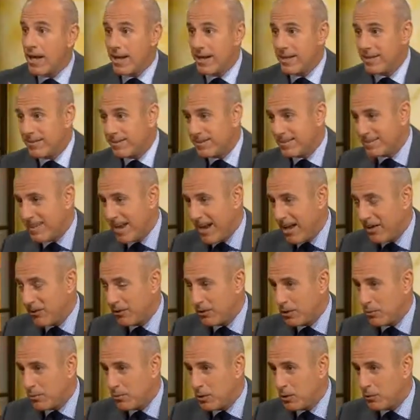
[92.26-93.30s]
He's a
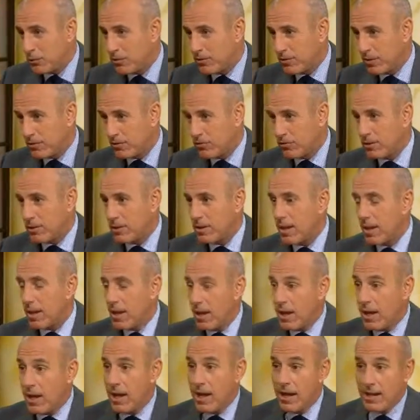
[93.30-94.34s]
talented musician,
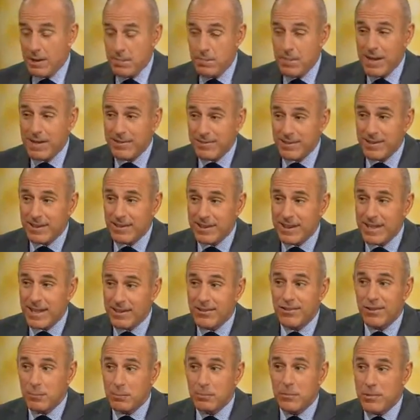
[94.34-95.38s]
and he basically
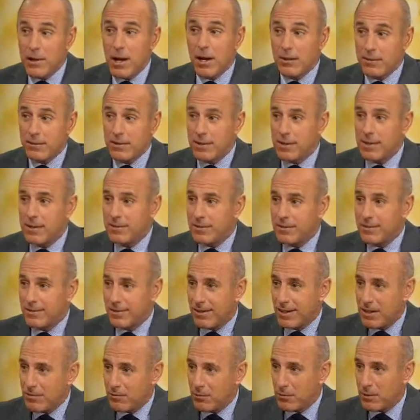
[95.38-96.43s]
gets abducted into
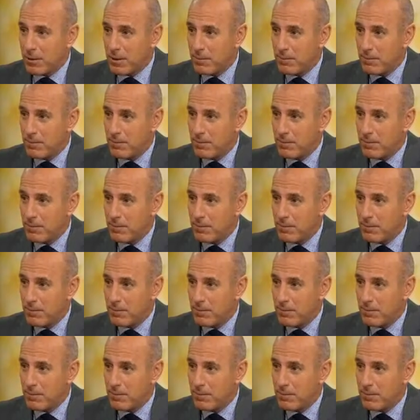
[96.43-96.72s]
slavery.